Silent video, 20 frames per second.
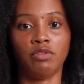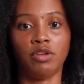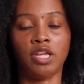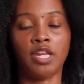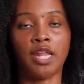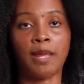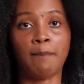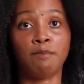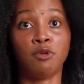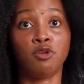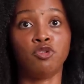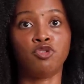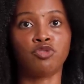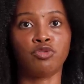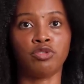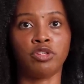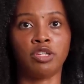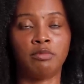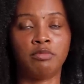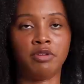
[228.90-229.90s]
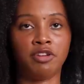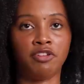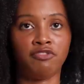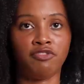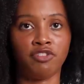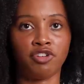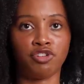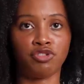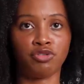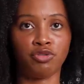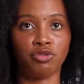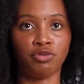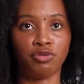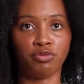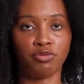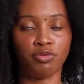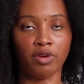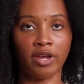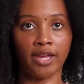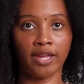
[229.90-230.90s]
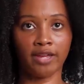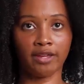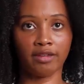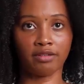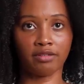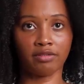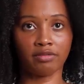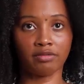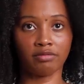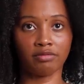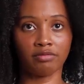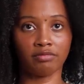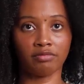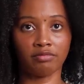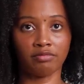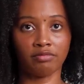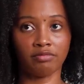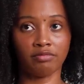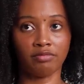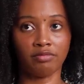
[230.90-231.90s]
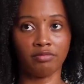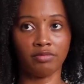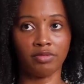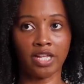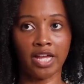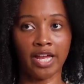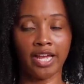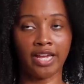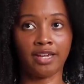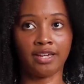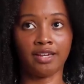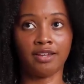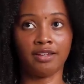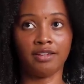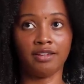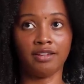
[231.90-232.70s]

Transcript: in a mutually beneficial way, like